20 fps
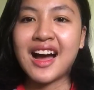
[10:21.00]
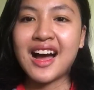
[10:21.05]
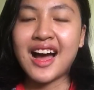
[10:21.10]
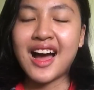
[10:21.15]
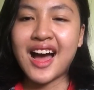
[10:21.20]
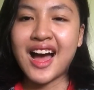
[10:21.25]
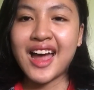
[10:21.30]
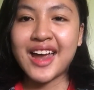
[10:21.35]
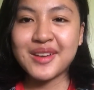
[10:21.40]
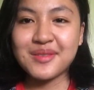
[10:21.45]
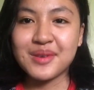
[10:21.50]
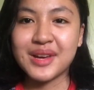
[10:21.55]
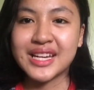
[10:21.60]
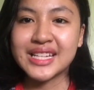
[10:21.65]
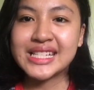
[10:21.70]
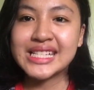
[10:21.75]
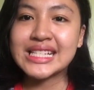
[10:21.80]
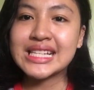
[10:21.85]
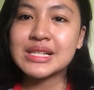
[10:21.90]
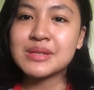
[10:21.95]
uh,
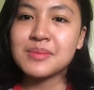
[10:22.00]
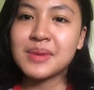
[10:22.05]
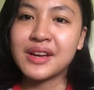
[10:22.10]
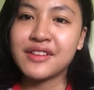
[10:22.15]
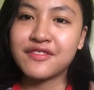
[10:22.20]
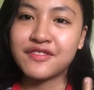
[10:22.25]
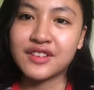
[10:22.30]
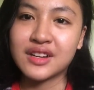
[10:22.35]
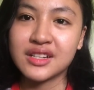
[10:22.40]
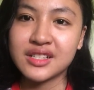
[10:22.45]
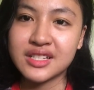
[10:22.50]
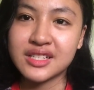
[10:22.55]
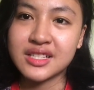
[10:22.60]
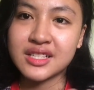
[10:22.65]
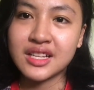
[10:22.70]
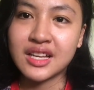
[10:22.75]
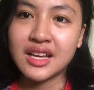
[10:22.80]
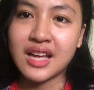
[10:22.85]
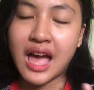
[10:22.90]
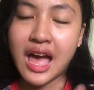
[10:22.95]
anyway this is my
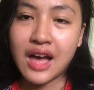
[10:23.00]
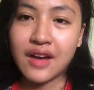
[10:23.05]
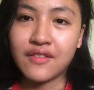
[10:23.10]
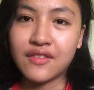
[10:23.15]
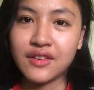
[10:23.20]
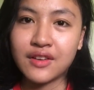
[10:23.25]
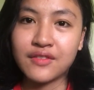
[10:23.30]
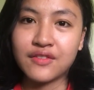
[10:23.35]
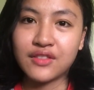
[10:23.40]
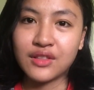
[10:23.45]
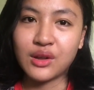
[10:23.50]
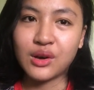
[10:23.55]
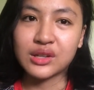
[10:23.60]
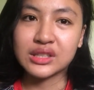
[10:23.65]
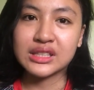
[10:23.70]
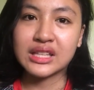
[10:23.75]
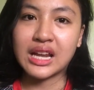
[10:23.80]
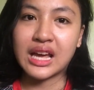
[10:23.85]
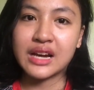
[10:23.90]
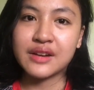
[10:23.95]
first ever
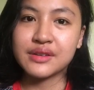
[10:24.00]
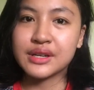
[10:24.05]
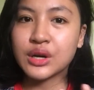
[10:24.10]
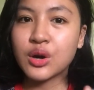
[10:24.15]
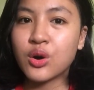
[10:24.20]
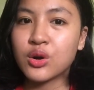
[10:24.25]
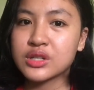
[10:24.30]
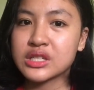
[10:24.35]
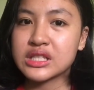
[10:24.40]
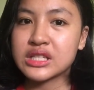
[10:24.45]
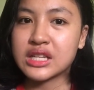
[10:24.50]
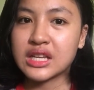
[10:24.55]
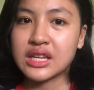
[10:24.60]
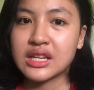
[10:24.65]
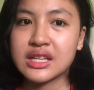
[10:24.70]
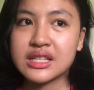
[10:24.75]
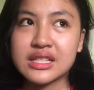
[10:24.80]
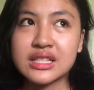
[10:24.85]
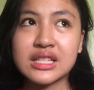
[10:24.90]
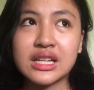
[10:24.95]
vlog that I recorded
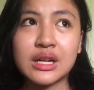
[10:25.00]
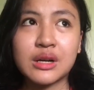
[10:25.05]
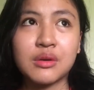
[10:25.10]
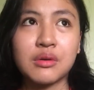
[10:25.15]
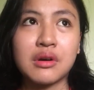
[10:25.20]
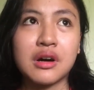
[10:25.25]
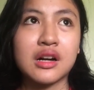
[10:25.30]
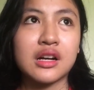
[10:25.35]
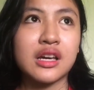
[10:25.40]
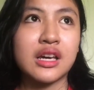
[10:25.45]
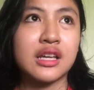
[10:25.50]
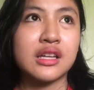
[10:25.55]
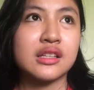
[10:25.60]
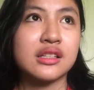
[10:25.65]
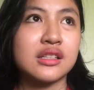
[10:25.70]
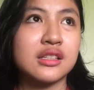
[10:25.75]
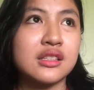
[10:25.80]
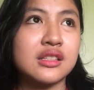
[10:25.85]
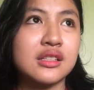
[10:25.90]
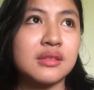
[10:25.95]
here in Sarawak
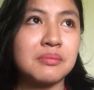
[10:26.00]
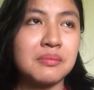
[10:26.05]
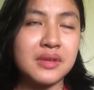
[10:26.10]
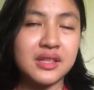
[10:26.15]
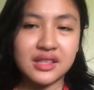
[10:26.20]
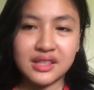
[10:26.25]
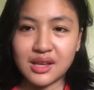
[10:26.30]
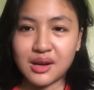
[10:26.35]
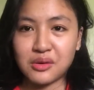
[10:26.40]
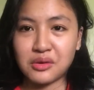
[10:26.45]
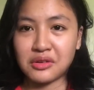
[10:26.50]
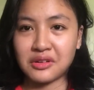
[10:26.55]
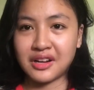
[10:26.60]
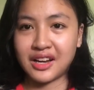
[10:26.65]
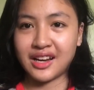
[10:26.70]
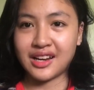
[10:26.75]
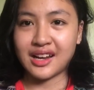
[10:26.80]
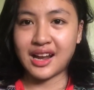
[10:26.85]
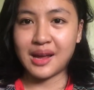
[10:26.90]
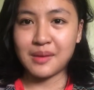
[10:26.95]
in
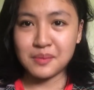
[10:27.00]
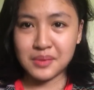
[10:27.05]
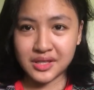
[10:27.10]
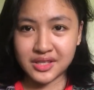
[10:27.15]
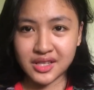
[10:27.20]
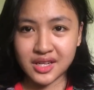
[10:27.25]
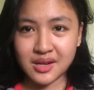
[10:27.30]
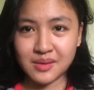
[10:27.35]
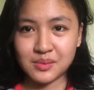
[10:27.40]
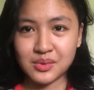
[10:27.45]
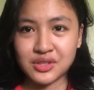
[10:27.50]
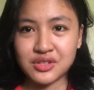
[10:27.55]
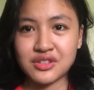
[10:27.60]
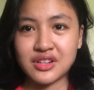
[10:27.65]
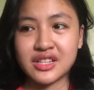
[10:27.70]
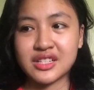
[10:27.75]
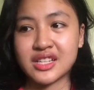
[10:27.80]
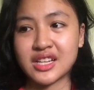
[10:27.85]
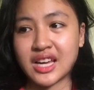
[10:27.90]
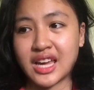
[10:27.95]
Bintangor in IPG Campus
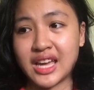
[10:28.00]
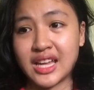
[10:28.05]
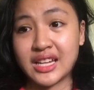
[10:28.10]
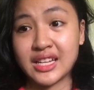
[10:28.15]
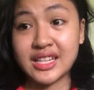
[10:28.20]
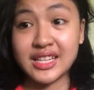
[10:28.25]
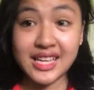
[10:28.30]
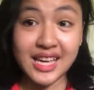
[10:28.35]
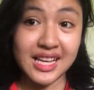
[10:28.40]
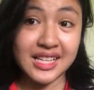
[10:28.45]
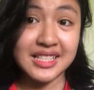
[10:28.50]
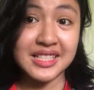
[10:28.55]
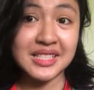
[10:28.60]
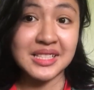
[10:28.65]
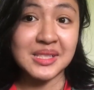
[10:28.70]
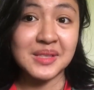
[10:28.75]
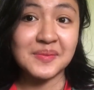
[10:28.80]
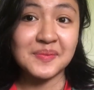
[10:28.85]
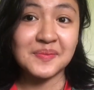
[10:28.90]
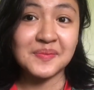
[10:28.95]
Rajang and
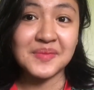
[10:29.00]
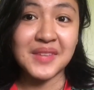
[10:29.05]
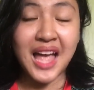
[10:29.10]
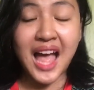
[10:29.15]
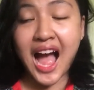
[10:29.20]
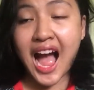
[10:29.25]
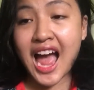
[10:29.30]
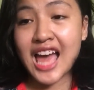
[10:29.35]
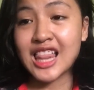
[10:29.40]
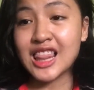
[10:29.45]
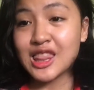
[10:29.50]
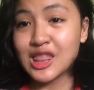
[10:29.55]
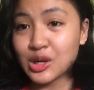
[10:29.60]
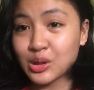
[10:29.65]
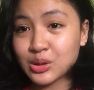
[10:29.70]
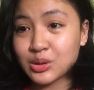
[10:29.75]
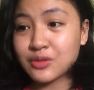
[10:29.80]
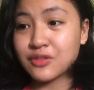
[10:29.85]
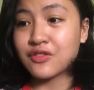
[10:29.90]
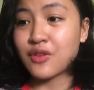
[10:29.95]
yes I
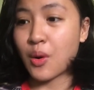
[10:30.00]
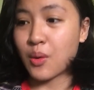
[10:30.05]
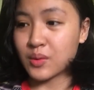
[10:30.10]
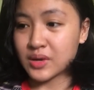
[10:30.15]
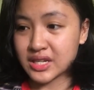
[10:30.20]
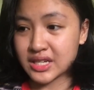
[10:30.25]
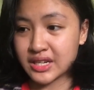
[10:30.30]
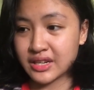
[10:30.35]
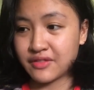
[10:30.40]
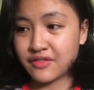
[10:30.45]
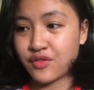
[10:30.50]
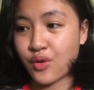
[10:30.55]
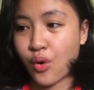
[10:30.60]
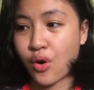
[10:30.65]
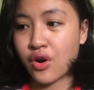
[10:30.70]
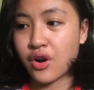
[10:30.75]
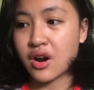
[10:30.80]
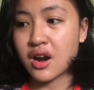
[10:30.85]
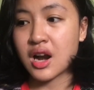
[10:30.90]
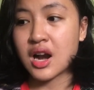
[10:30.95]
look forward
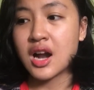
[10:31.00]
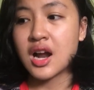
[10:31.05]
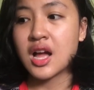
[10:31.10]
for